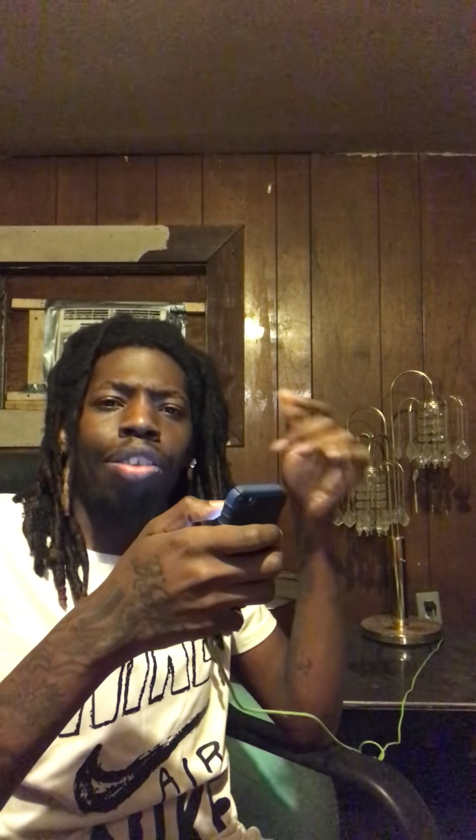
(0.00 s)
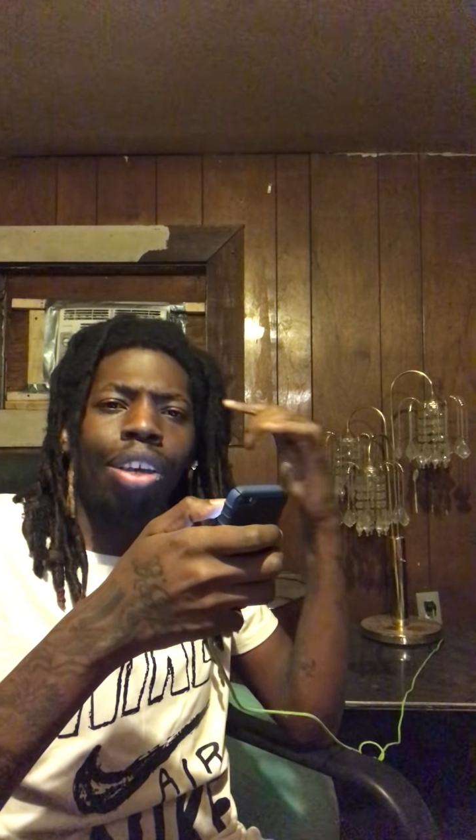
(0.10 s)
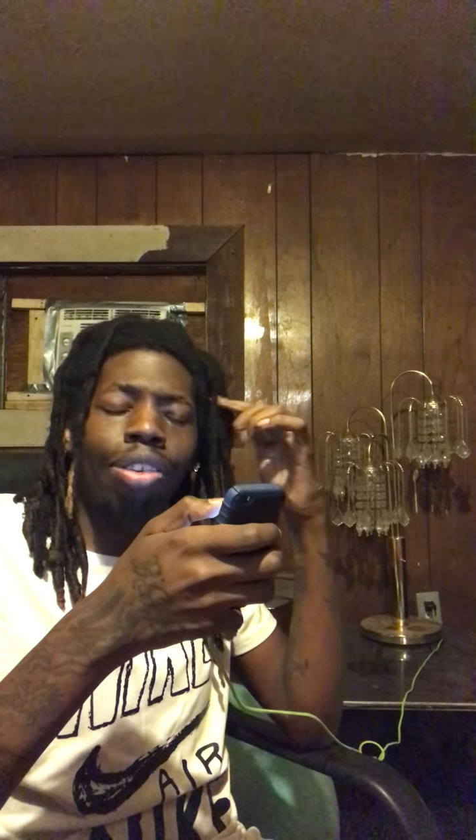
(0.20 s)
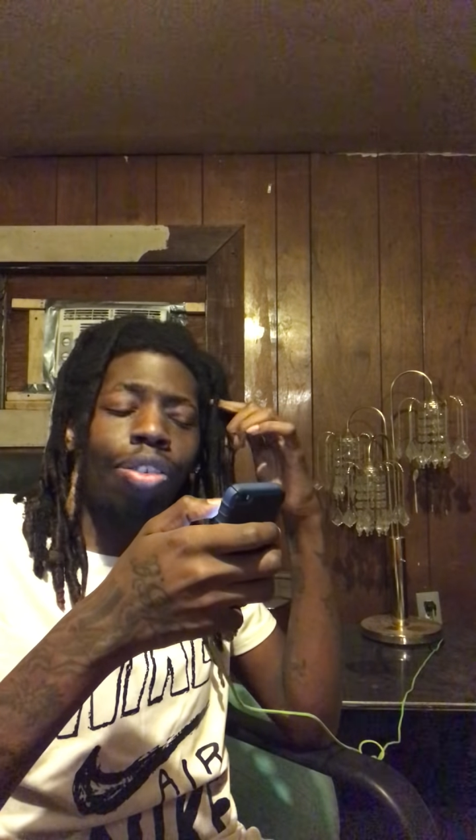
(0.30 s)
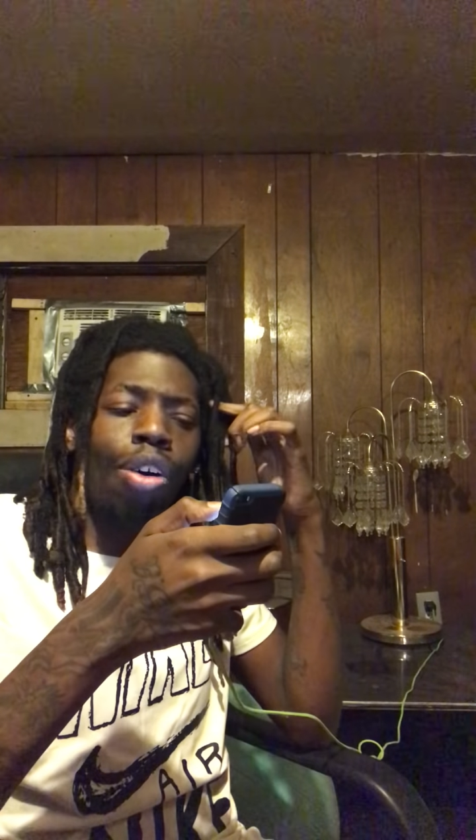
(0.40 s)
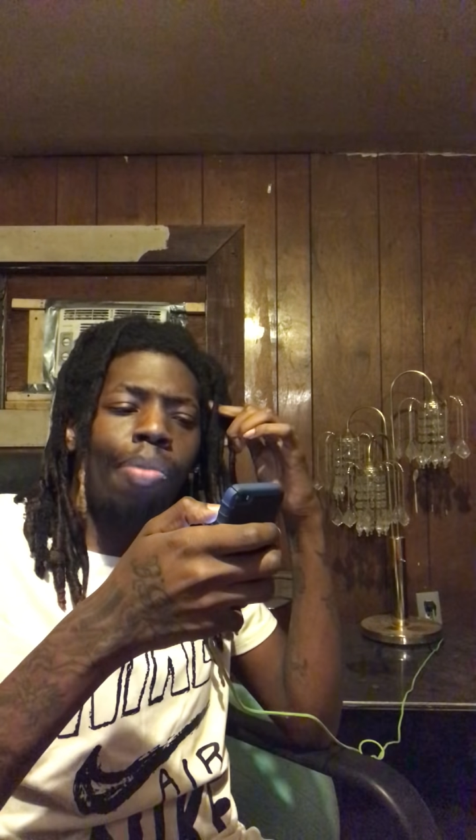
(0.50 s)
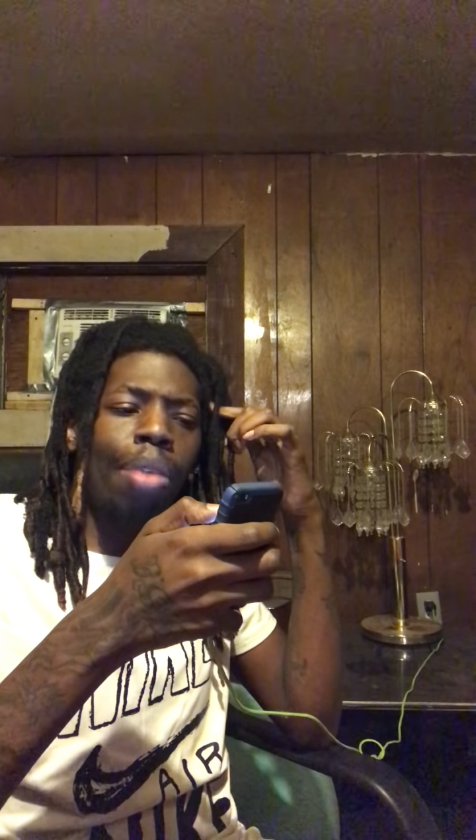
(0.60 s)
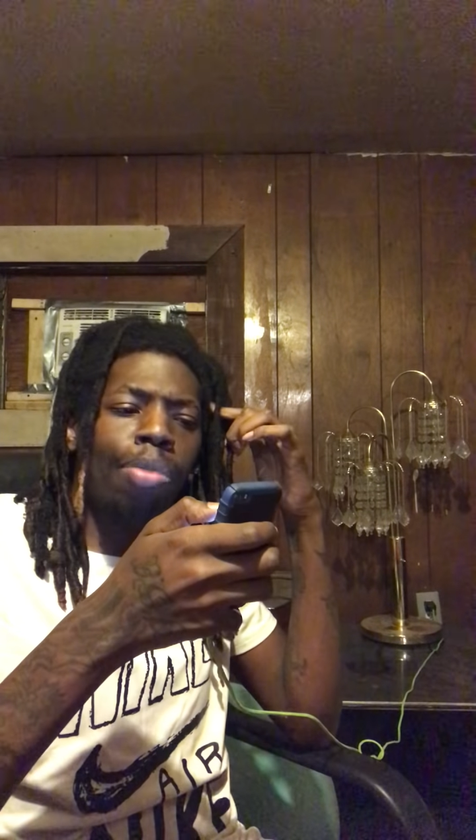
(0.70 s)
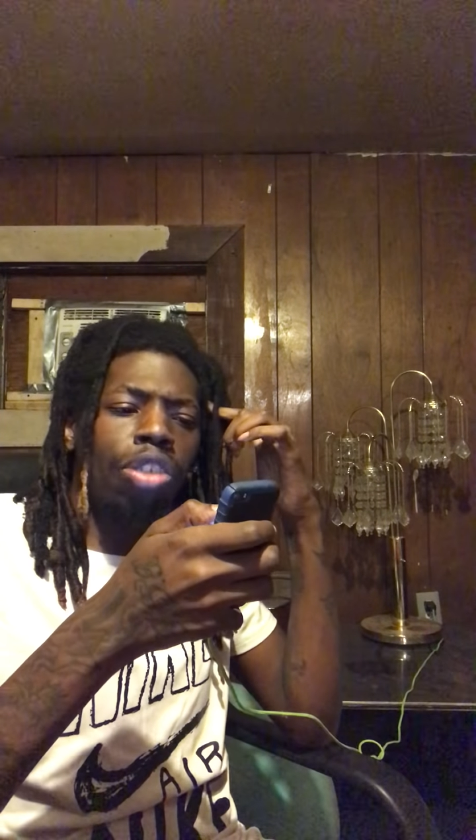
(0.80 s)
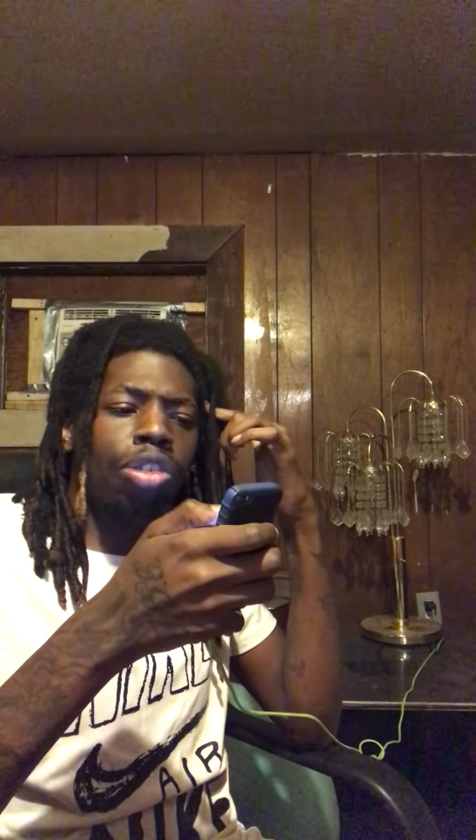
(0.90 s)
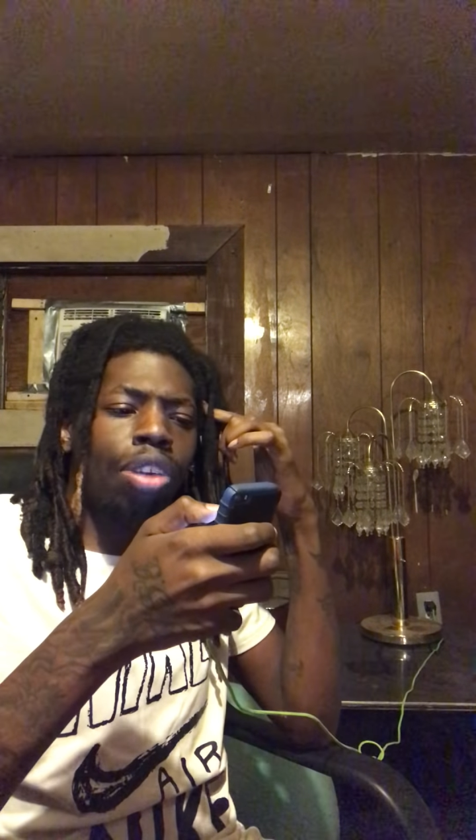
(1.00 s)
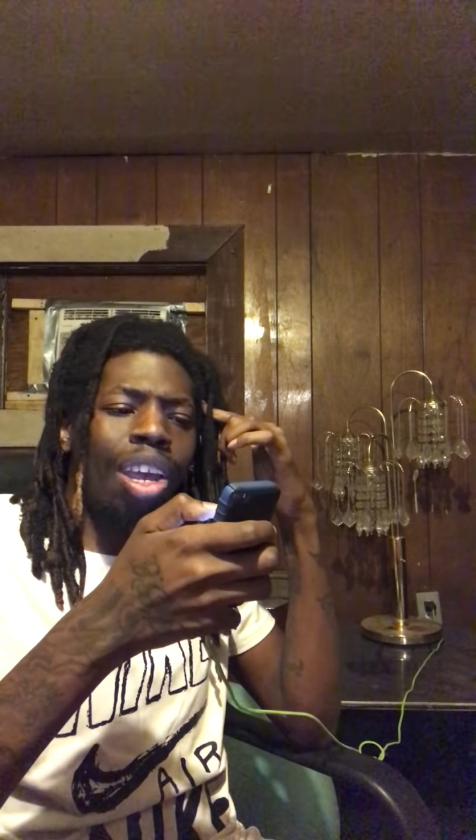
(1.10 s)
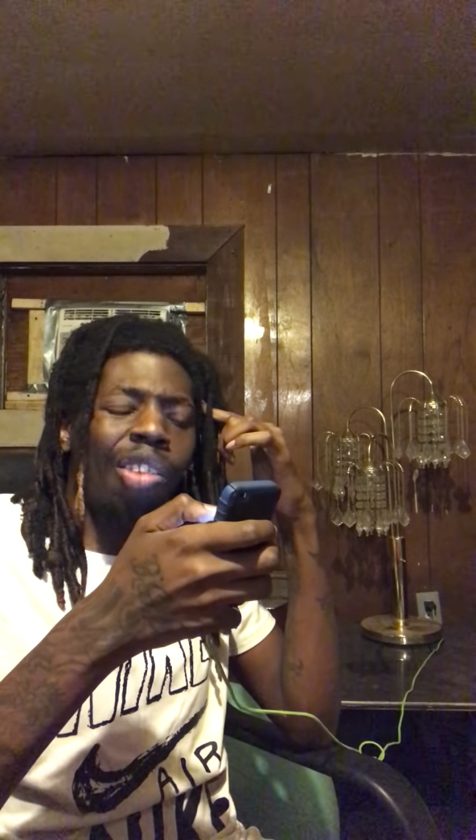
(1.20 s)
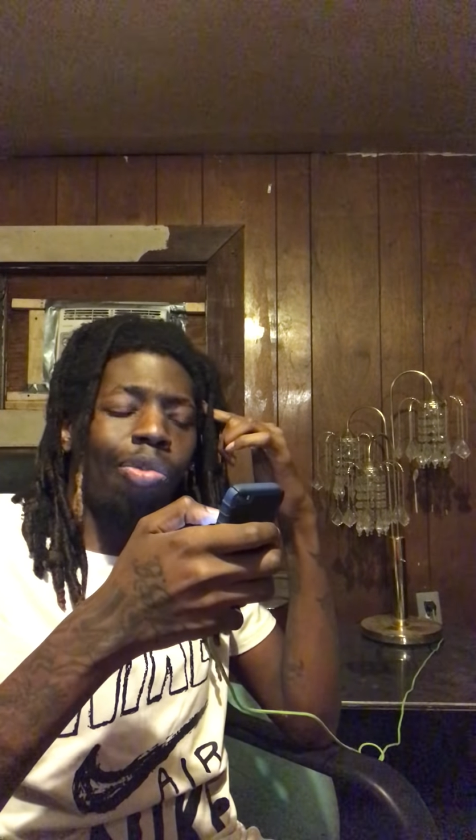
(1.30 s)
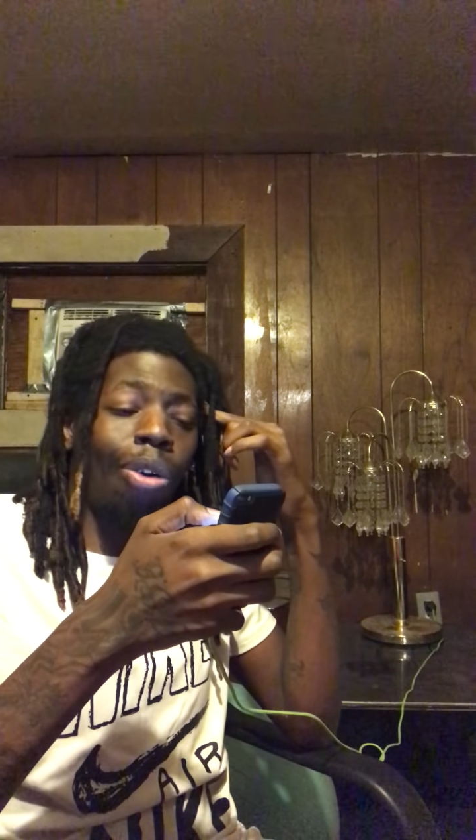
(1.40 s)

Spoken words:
because it's going to make business think,